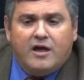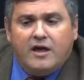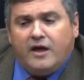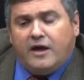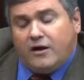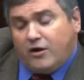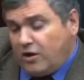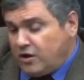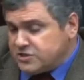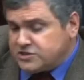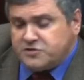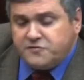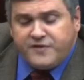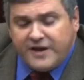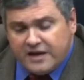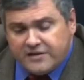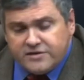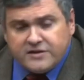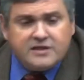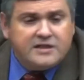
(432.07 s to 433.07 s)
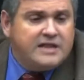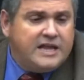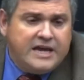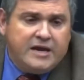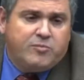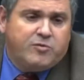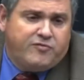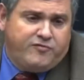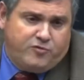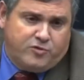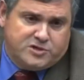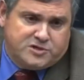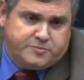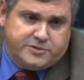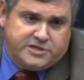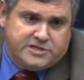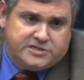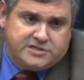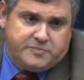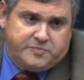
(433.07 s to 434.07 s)
And I also found that labor force
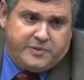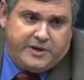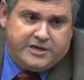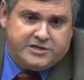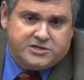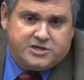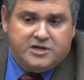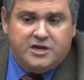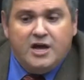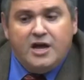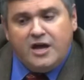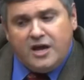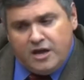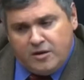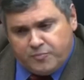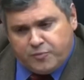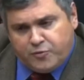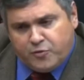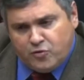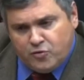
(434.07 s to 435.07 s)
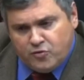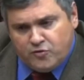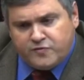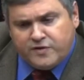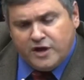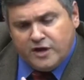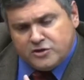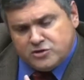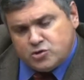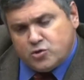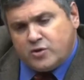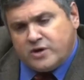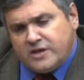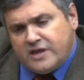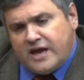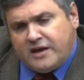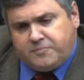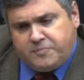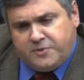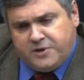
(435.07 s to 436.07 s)
participation improved during
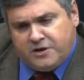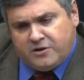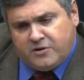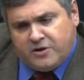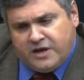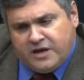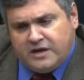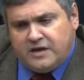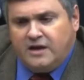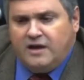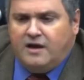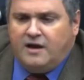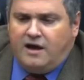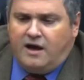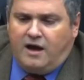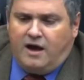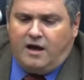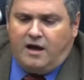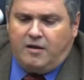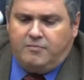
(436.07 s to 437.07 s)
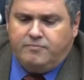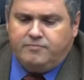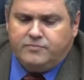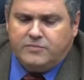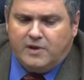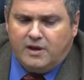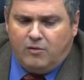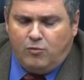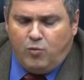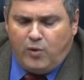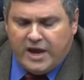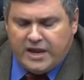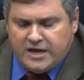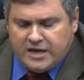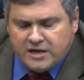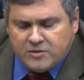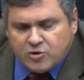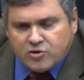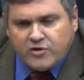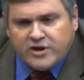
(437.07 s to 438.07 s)
that period when
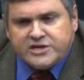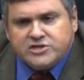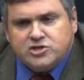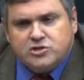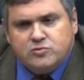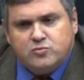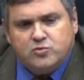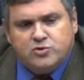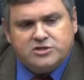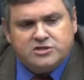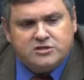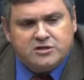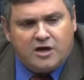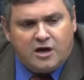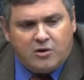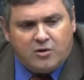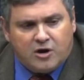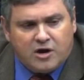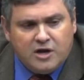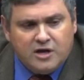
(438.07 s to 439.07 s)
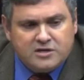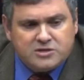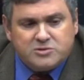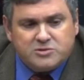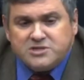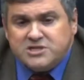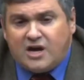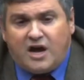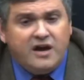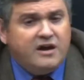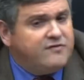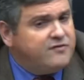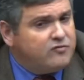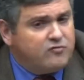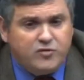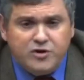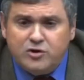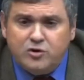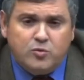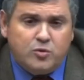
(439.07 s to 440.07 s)
immigration was lower. So it's kind of a
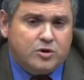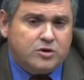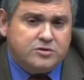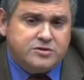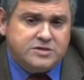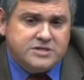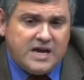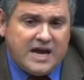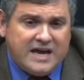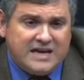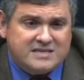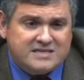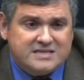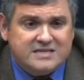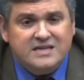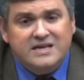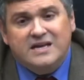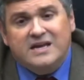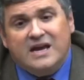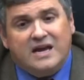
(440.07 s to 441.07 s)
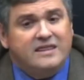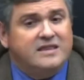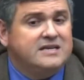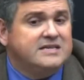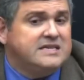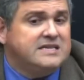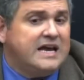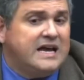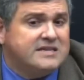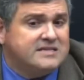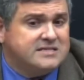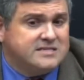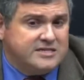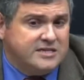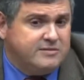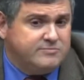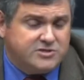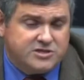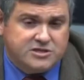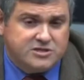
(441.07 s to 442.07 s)
real world test. And the test
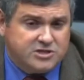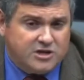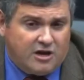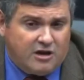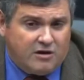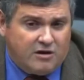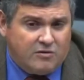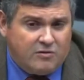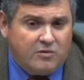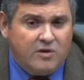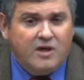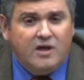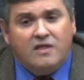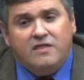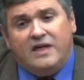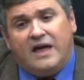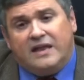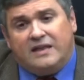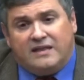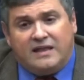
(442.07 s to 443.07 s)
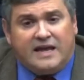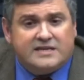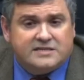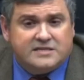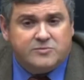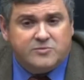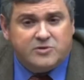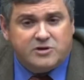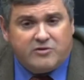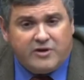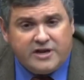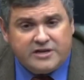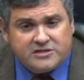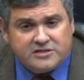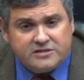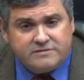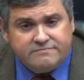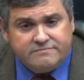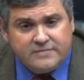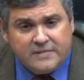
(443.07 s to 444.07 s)
seems to show that less
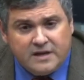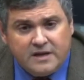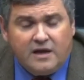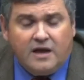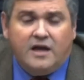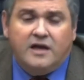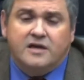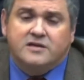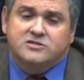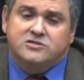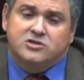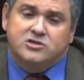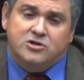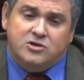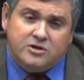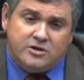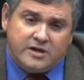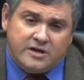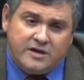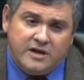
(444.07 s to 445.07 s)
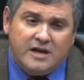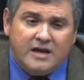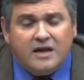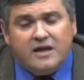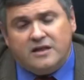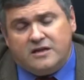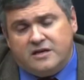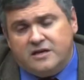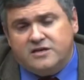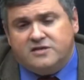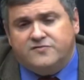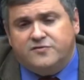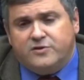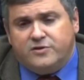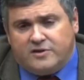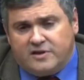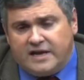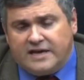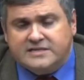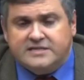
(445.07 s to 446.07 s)
immigration is good, at least for
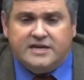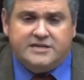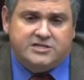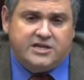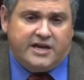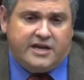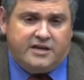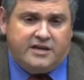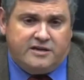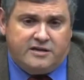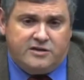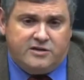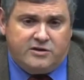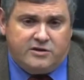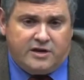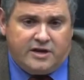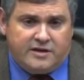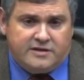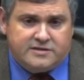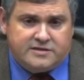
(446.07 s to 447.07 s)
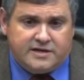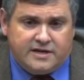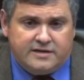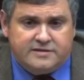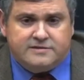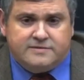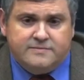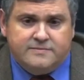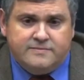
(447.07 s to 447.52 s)
the less educated in the United States.